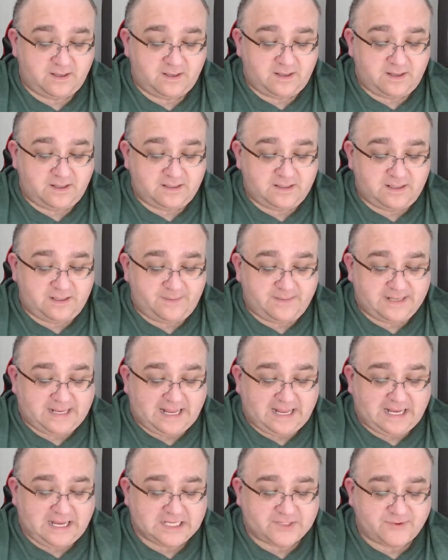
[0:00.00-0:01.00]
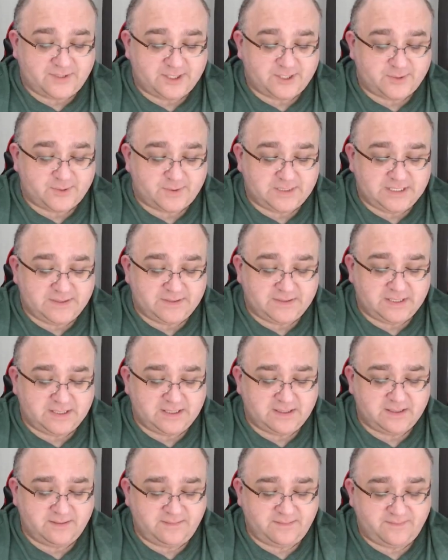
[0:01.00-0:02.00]
There'll be cash for each one you
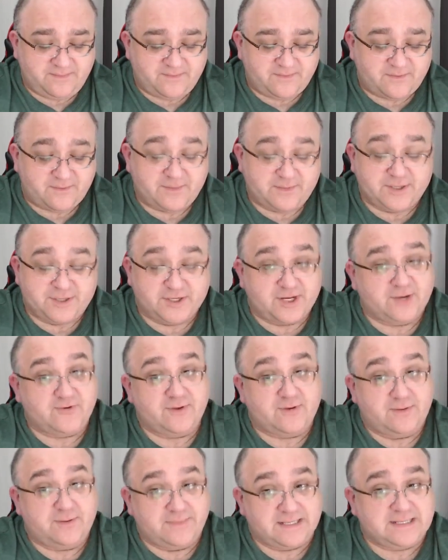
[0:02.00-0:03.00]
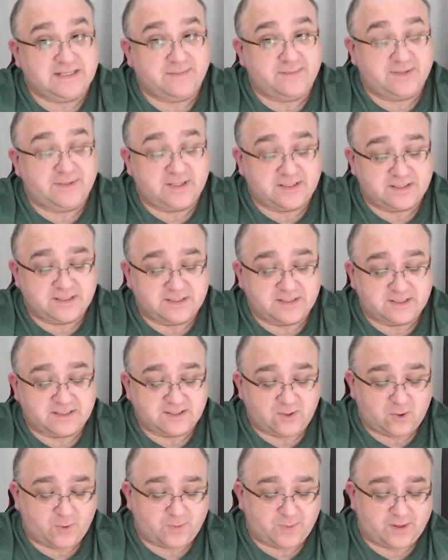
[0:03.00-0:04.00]
turn, from the general missing persons
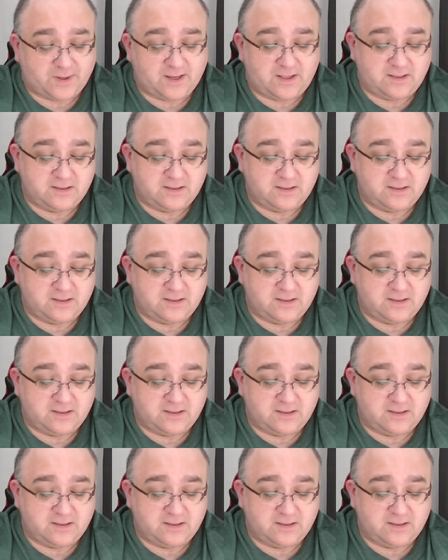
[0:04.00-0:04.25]
stockpile.